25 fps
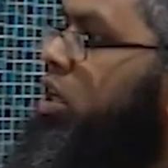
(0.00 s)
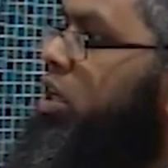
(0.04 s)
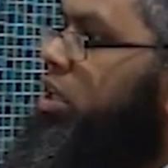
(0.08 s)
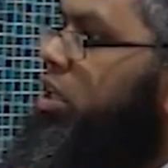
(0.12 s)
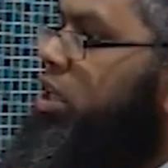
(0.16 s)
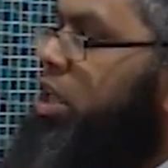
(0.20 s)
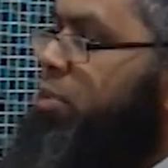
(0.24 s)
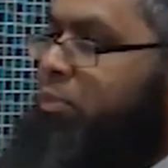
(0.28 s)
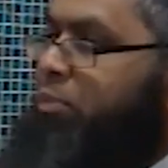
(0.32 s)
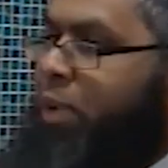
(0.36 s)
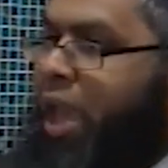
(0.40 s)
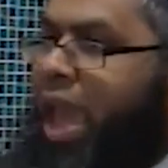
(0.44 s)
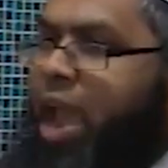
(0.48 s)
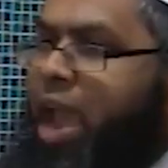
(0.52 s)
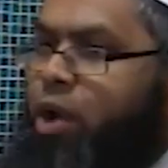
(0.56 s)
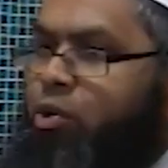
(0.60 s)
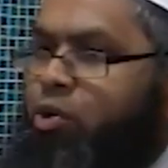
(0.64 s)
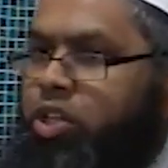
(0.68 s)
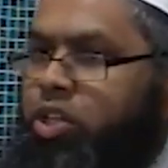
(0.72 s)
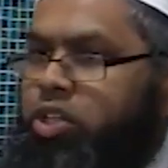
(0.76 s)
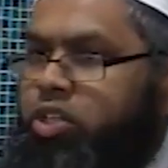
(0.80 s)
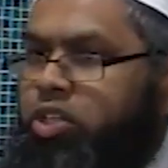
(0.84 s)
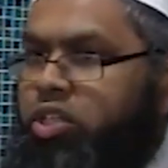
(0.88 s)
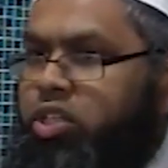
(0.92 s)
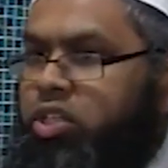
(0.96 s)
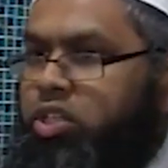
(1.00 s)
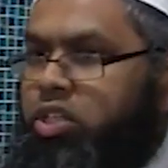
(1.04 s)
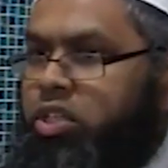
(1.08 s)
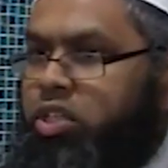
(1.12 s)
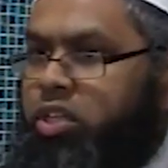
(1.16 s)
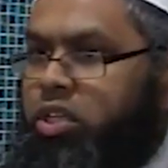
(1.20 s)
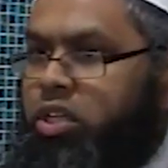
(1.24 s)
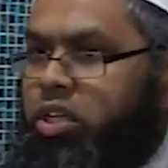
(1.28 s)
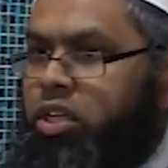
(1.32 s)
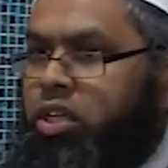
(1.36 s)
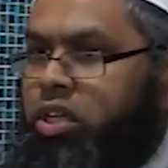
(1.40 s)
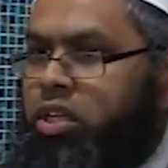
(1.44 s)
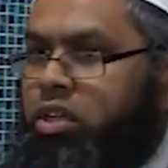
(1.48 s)
the parents
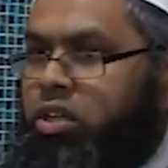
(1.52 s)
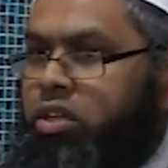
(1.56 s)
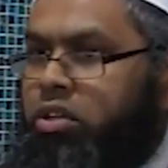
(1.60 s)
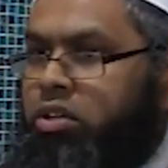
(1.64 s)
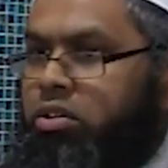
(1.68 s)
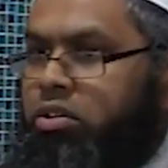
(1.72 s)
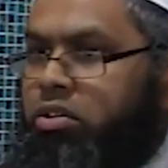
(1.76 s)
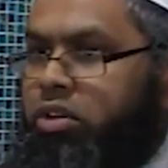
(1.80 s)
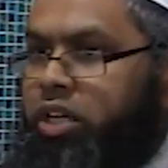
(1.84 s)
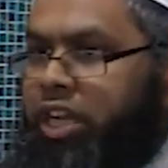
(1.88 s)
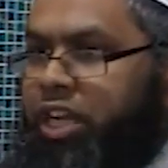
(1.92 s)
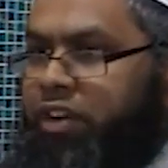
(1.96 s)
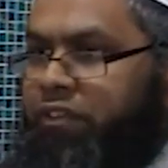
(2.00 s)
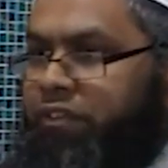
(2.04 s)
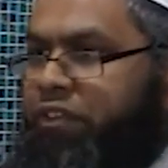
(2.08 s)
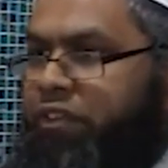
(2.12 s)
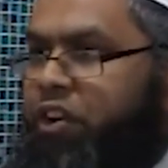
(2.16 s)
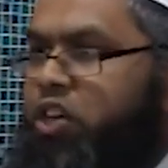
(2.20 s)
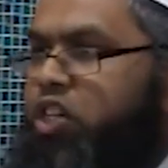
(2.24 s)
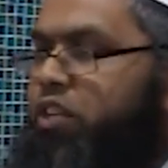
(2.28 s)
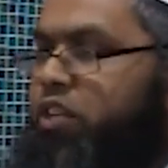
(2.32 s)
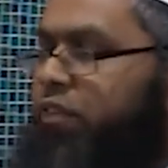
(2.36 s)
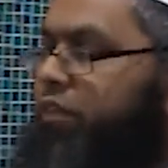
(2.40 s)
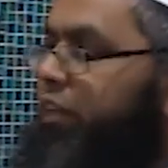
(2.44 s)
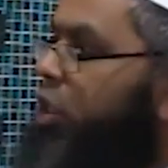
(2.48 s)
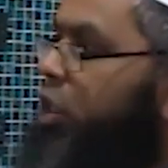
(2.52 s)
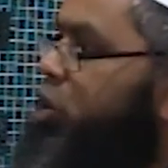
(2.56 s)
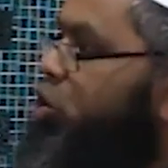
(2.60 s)
in front of their